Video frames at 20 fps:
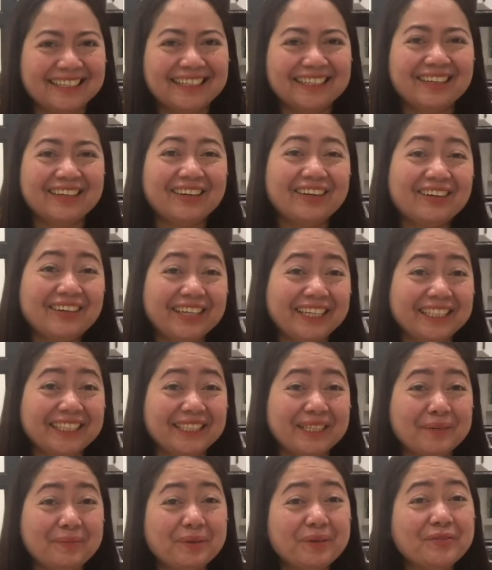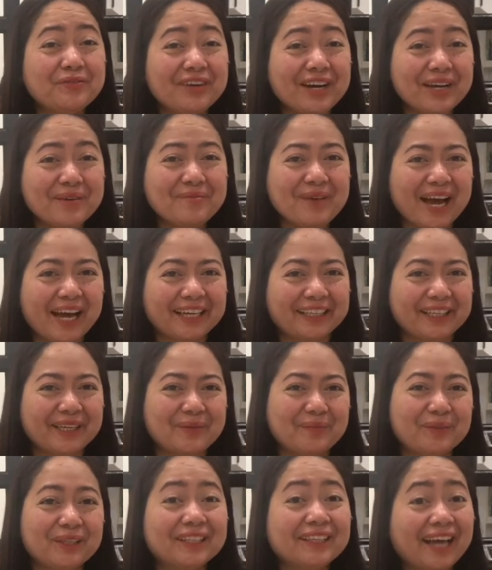Alright, the number 5
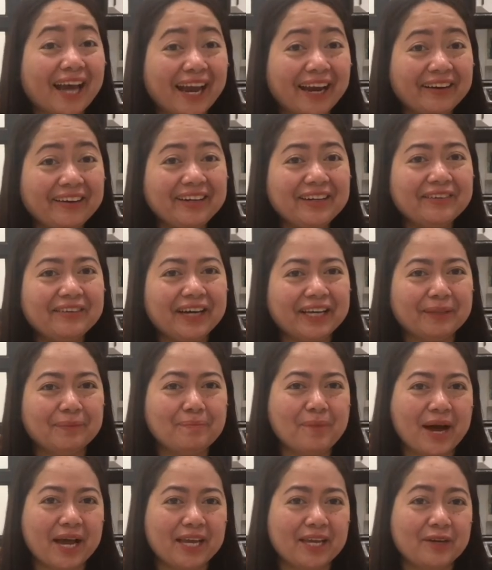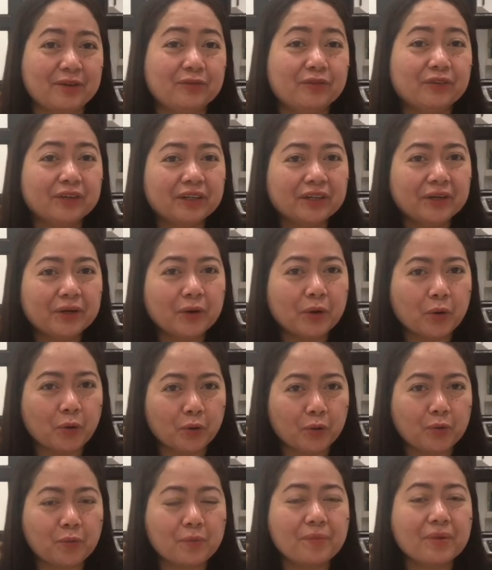item that I regret buying for our
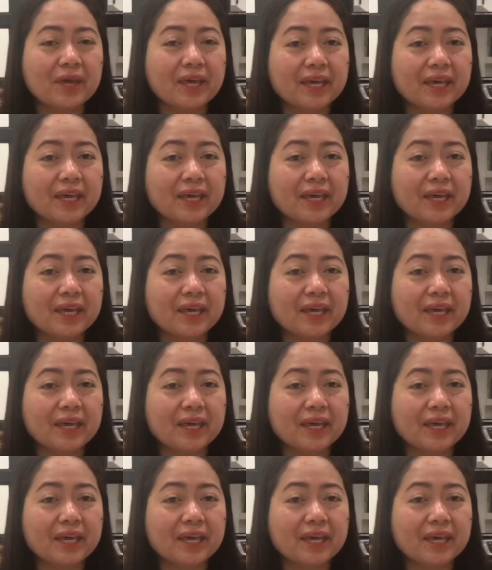home